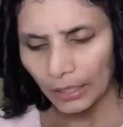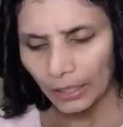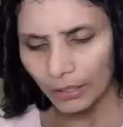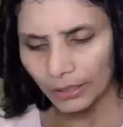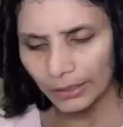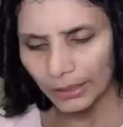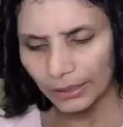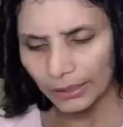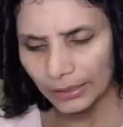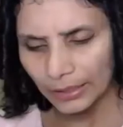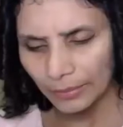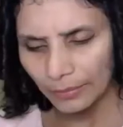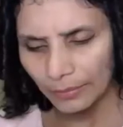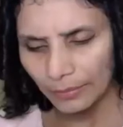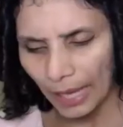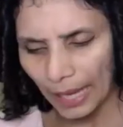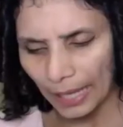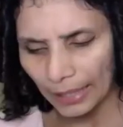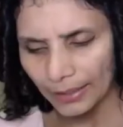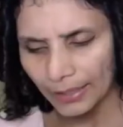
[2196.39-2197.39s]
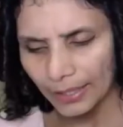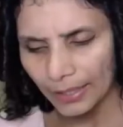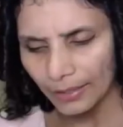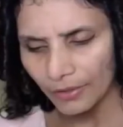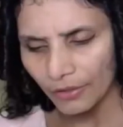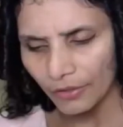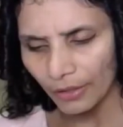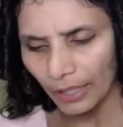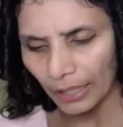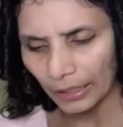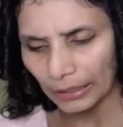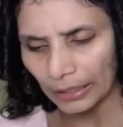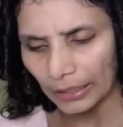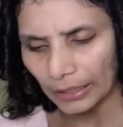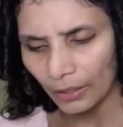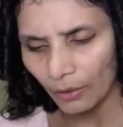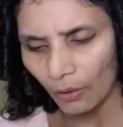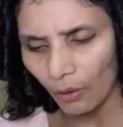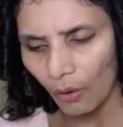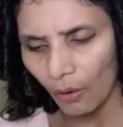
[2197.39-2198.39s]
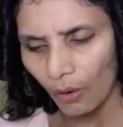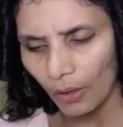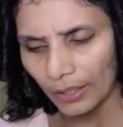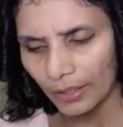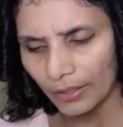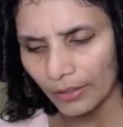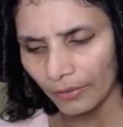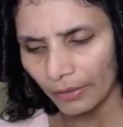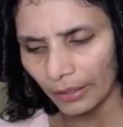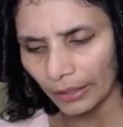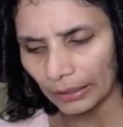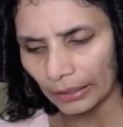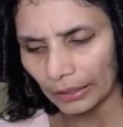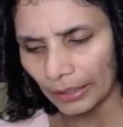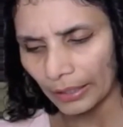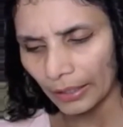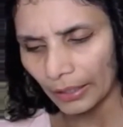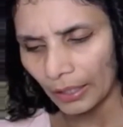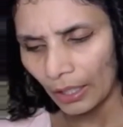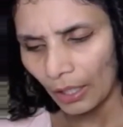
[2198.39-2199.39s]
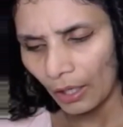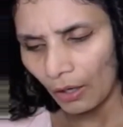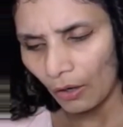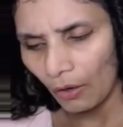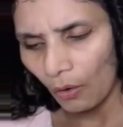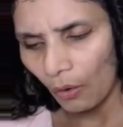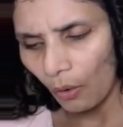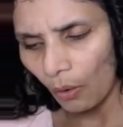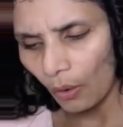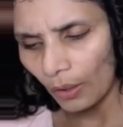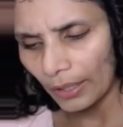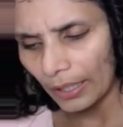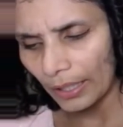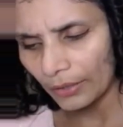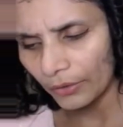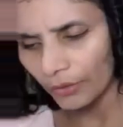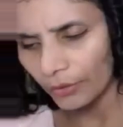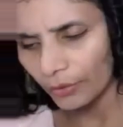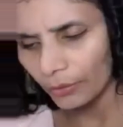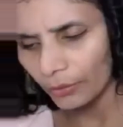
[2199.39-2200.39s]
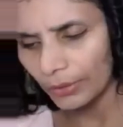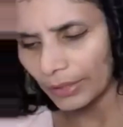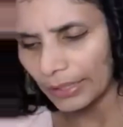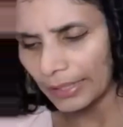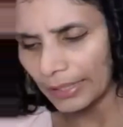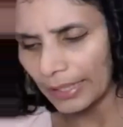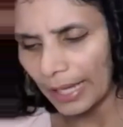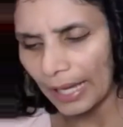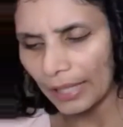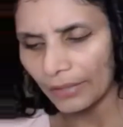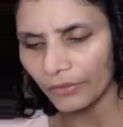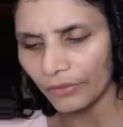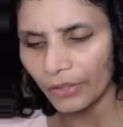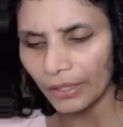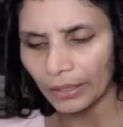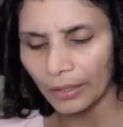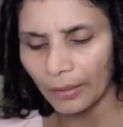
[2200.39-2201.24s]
system act directly or indirectly on and through the etheric